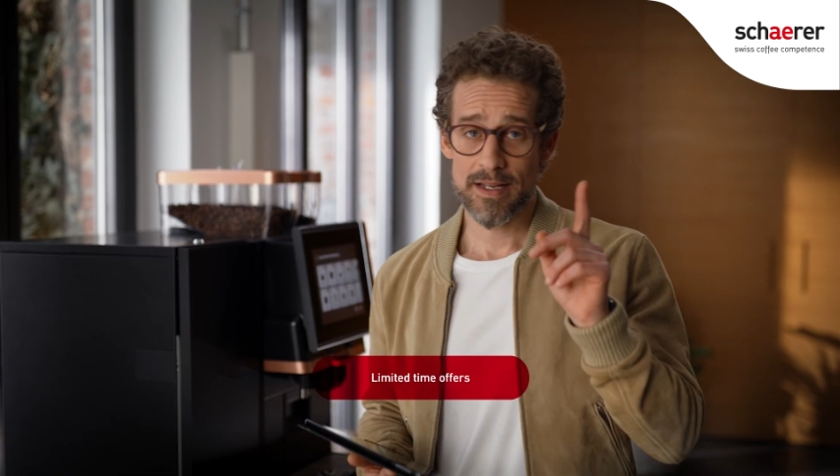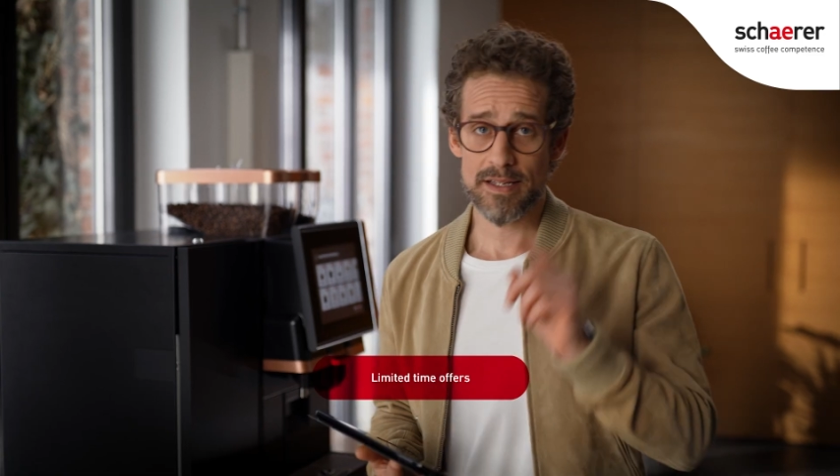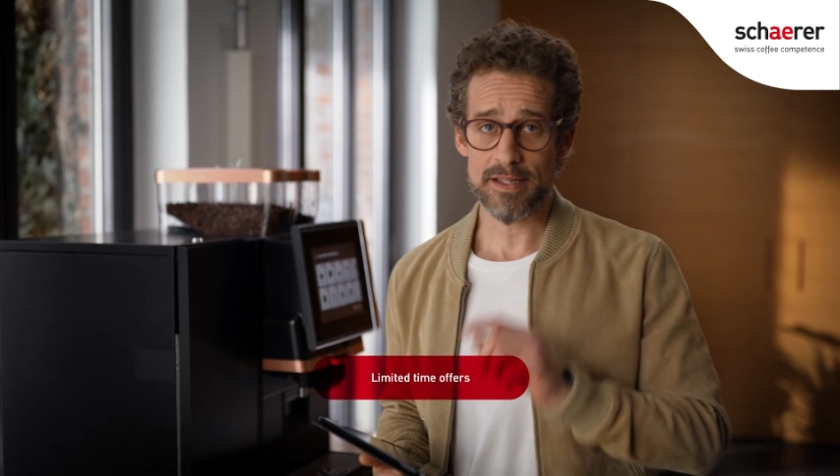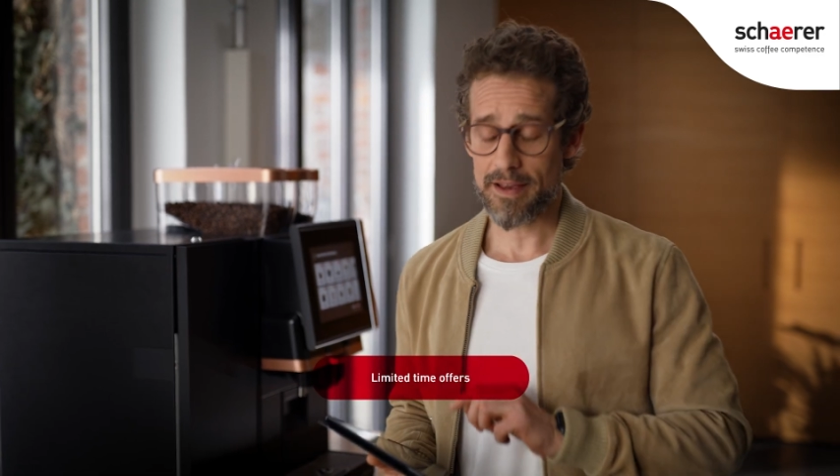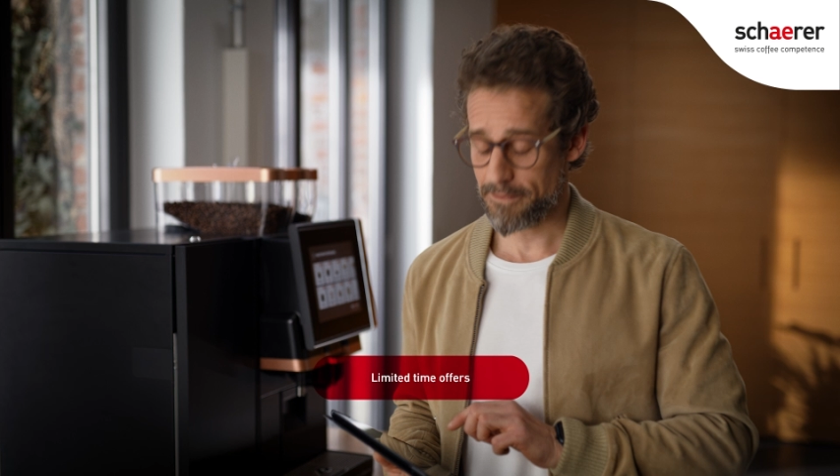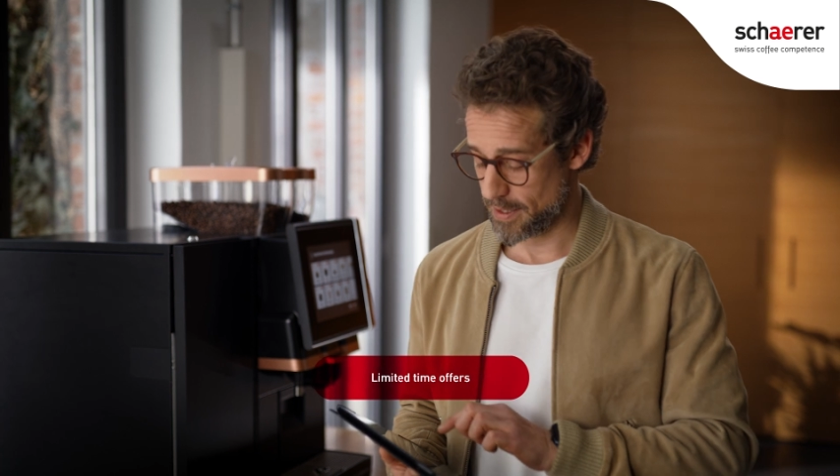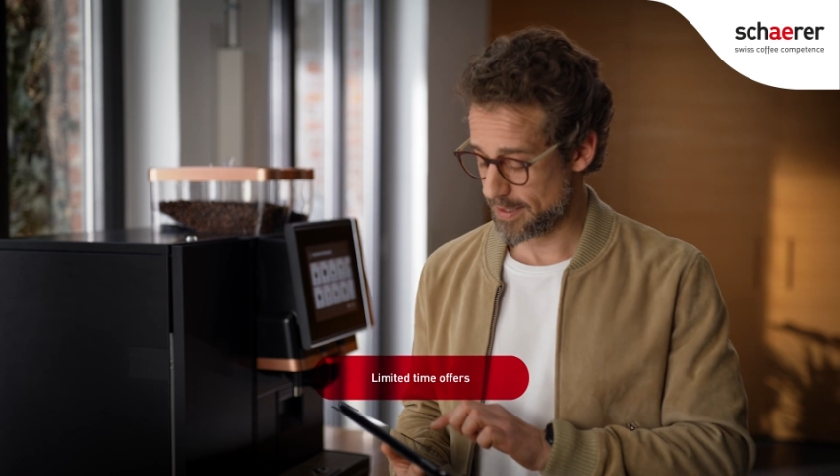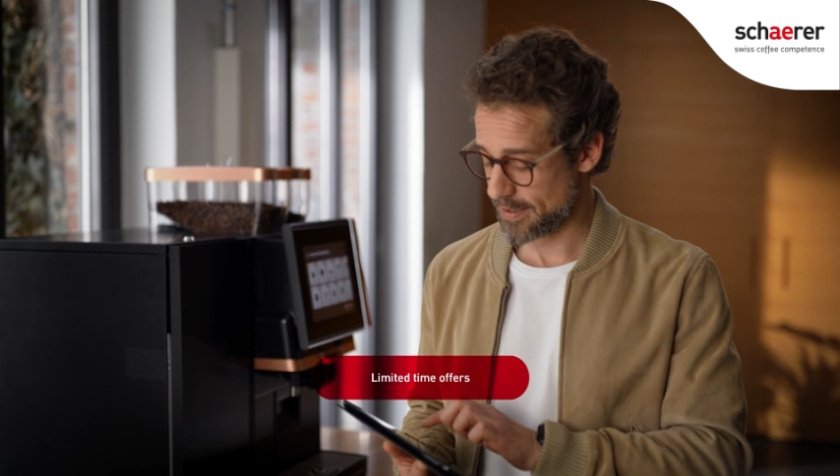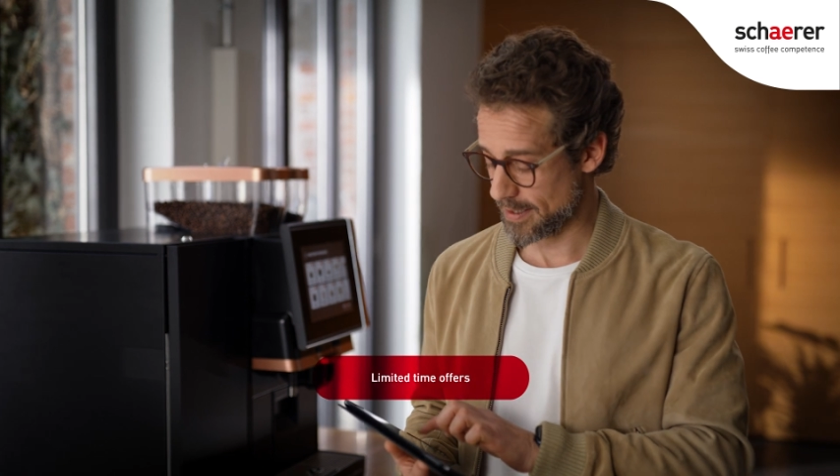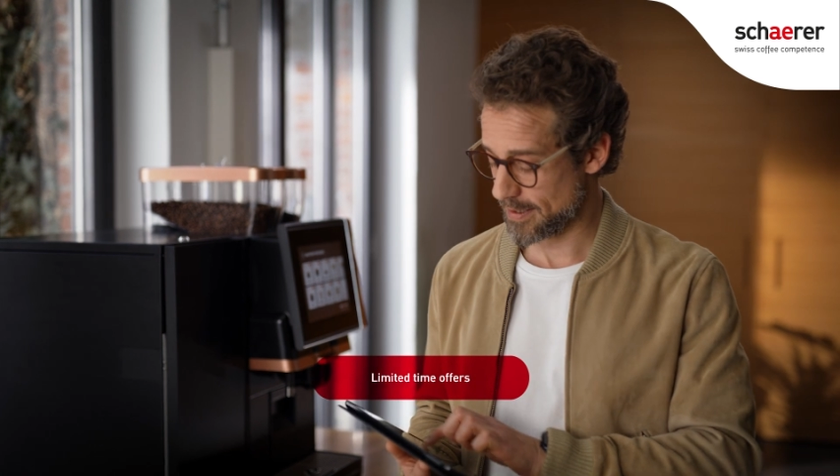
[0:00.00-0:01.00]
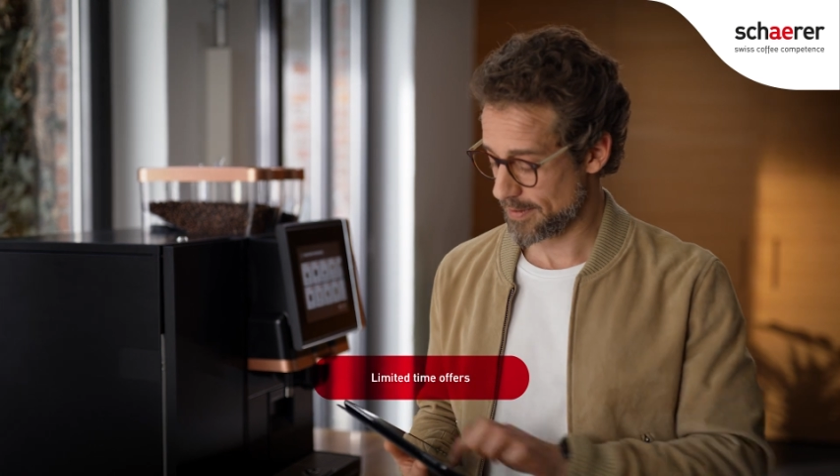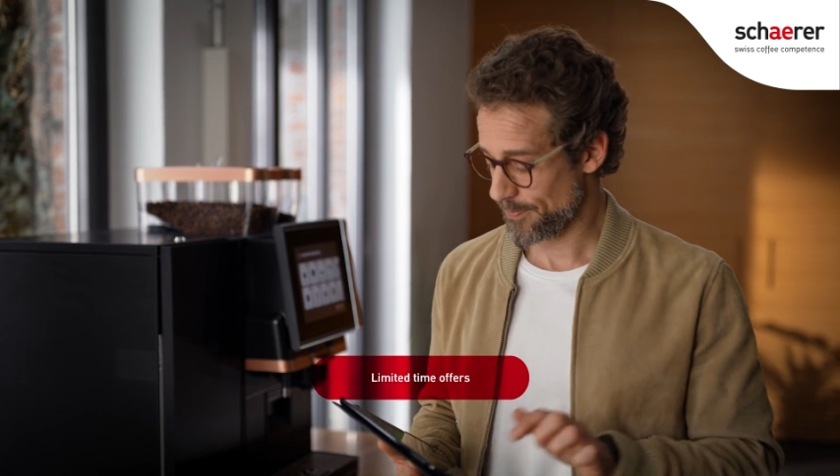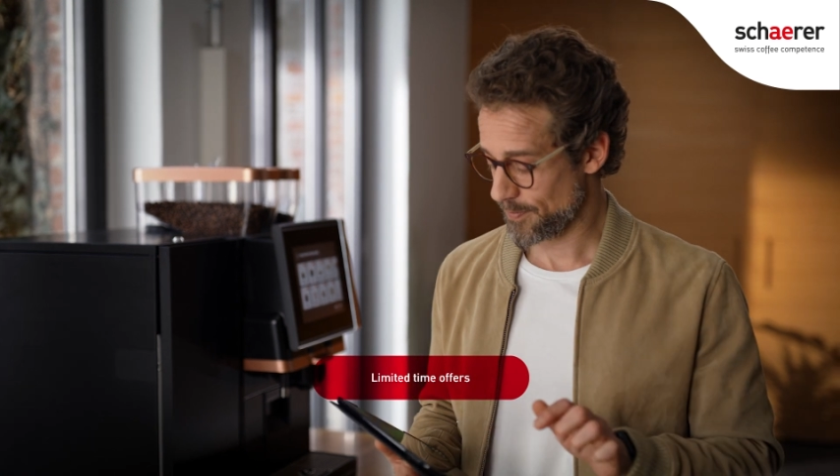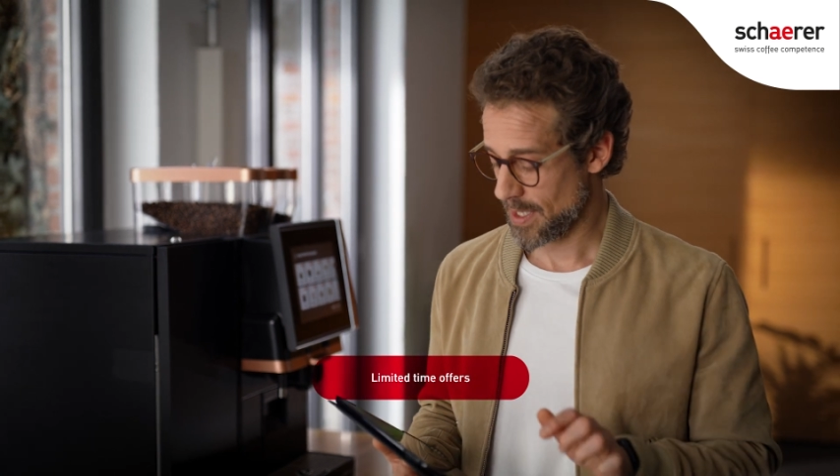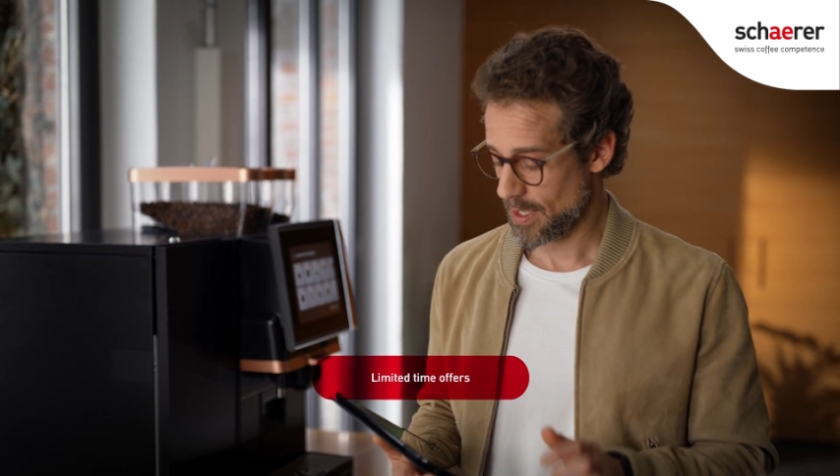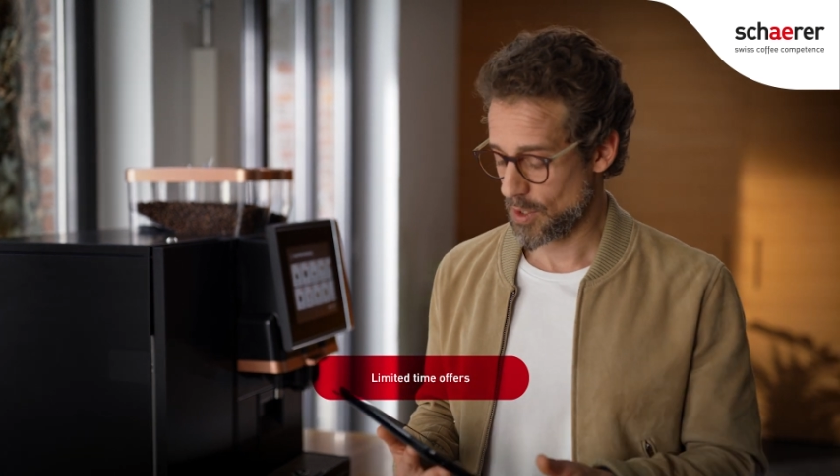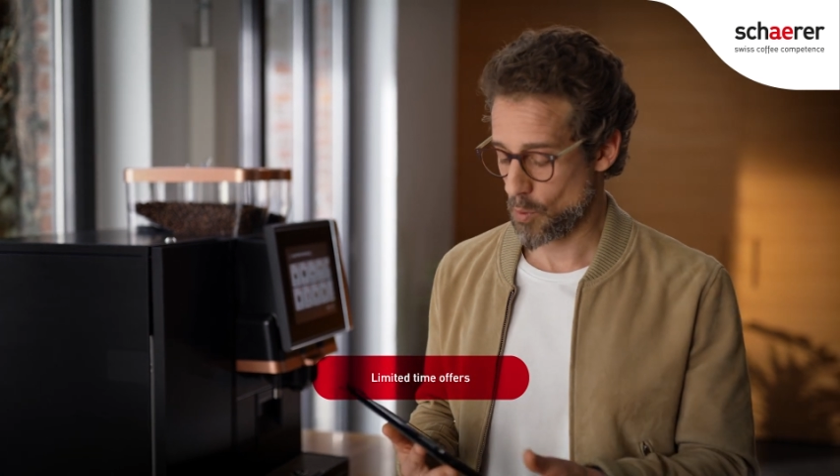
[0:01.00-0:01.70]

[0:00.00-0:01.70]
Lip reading: Say, for instance, you